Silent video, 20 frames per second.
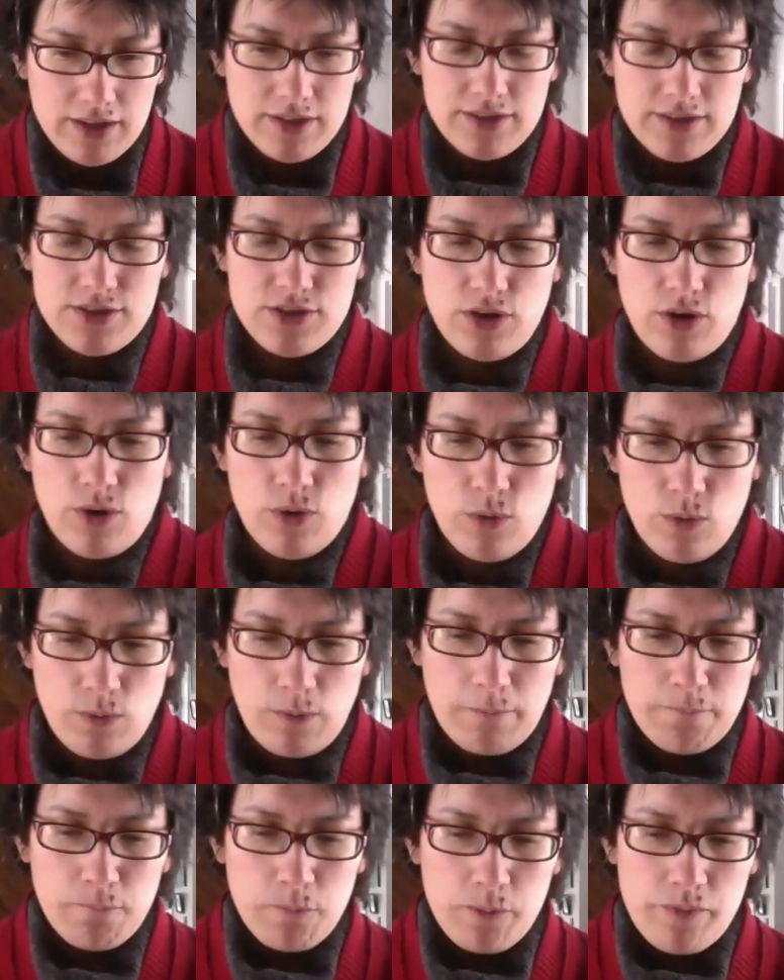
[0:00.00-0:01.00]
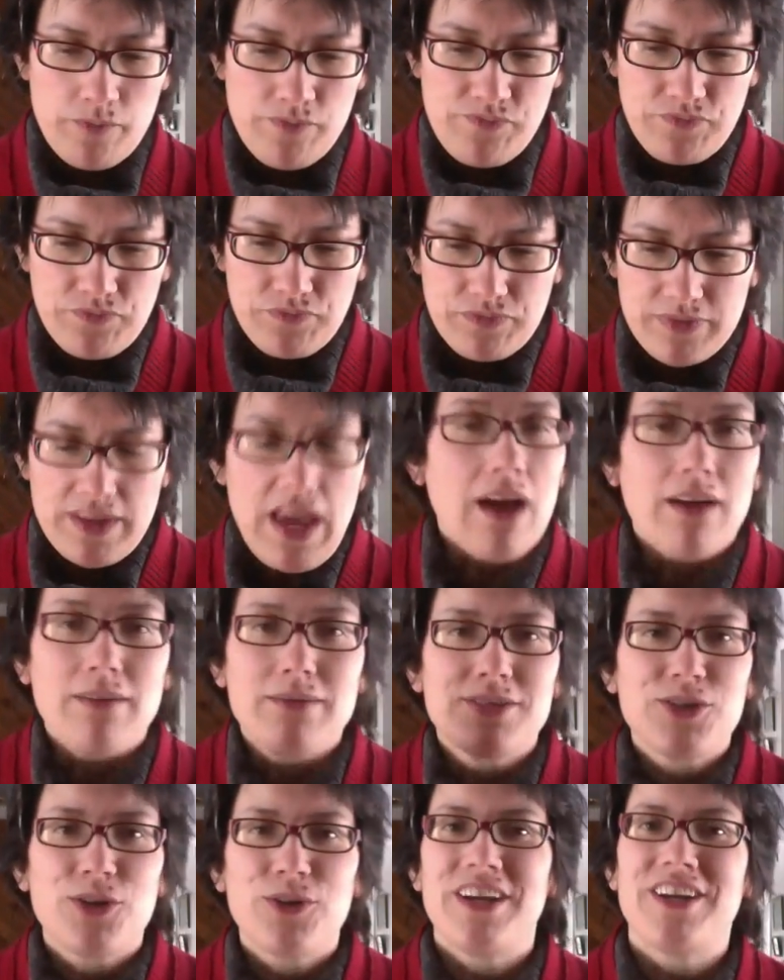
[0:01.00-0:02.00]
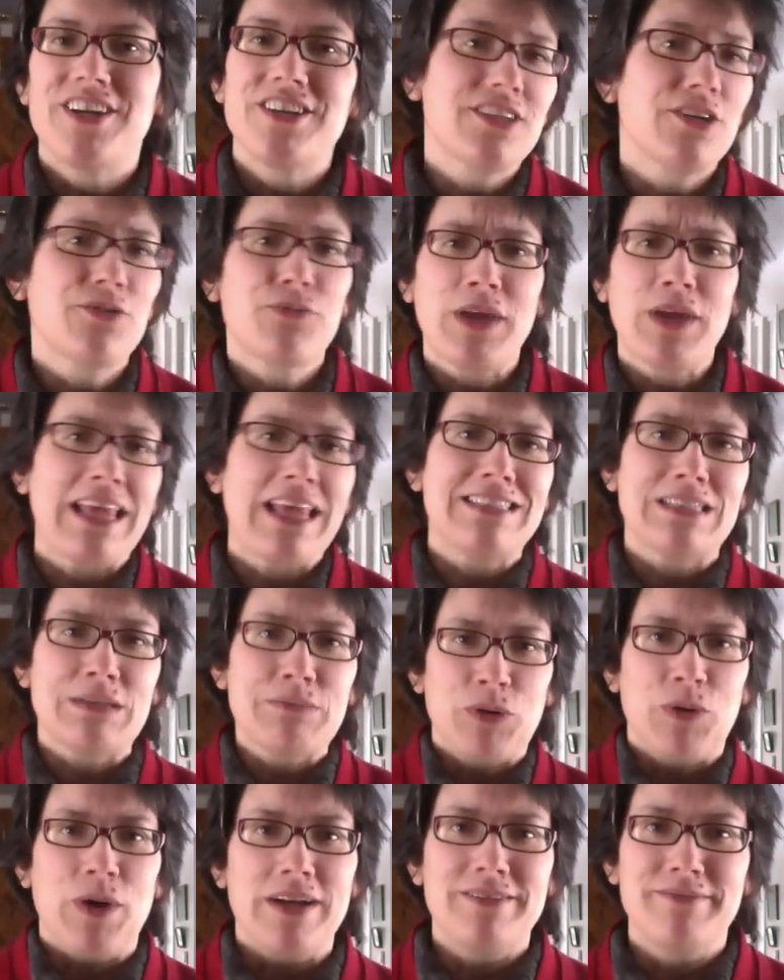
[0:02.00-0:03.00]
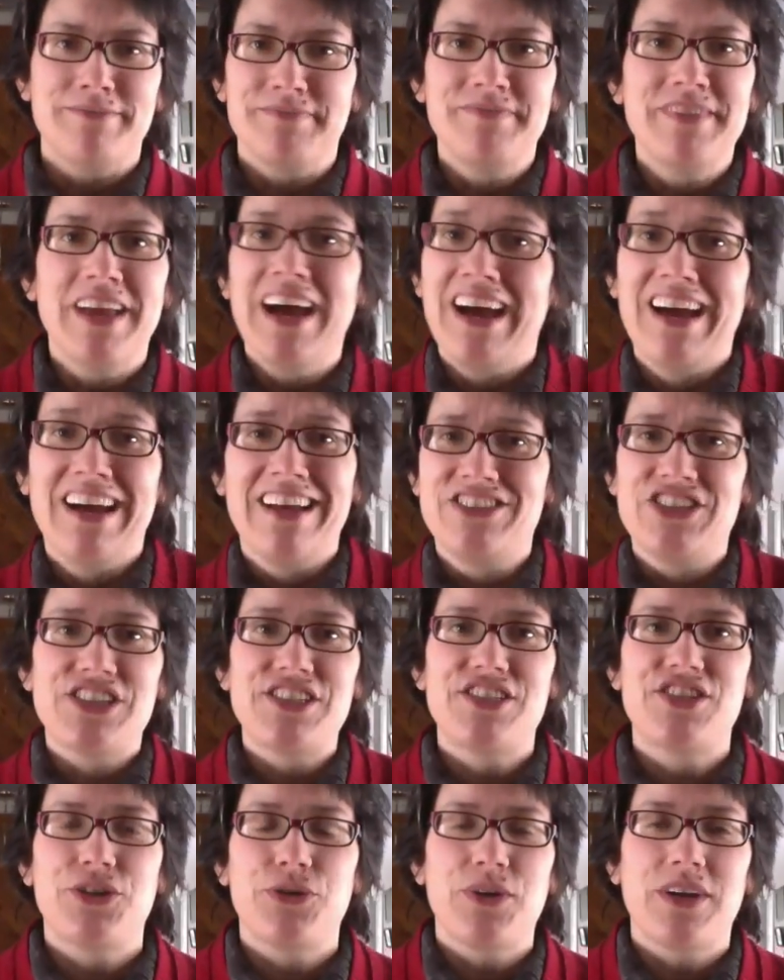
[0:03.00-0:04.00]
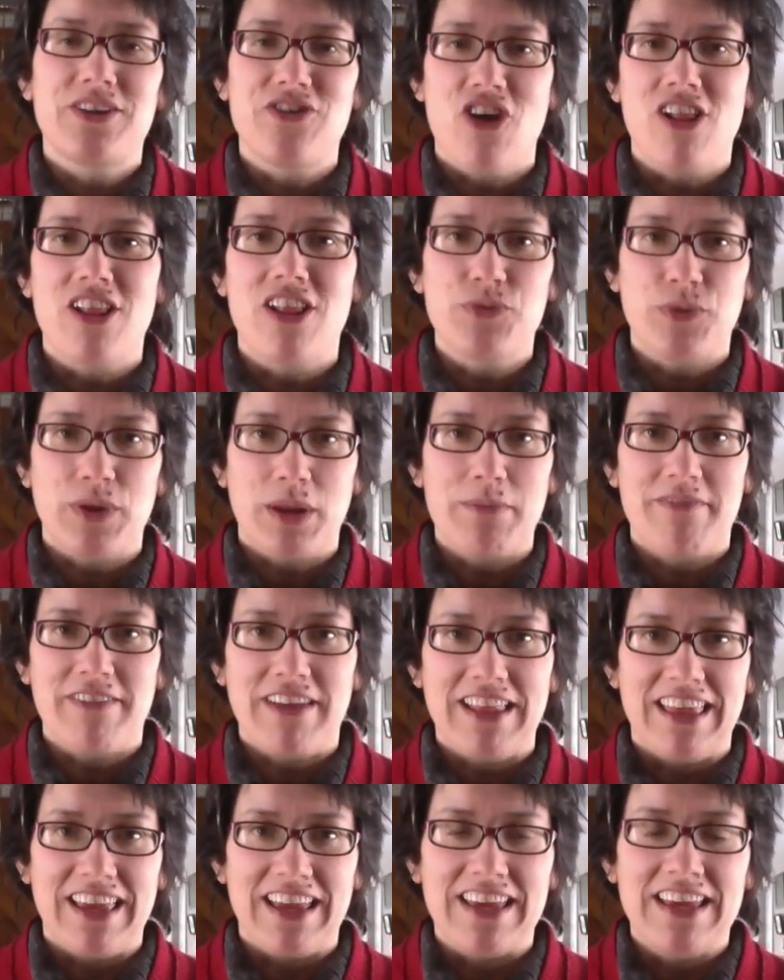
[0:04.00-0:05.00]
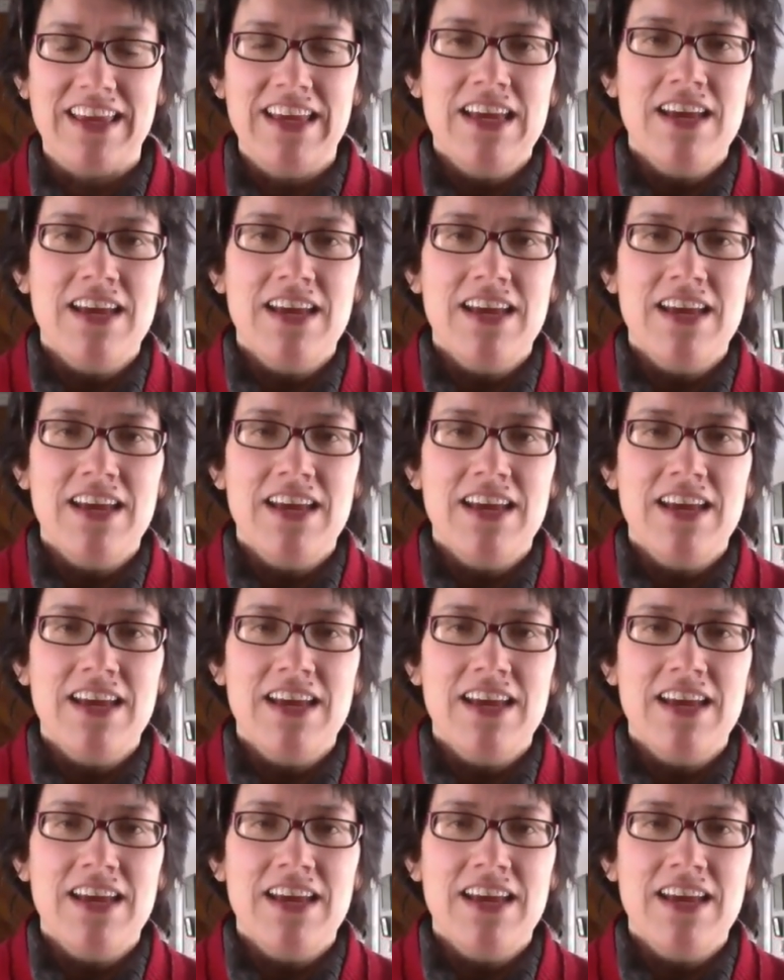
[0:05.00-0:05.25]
So here's a really simple one, just to acknowledge what I'm feeling.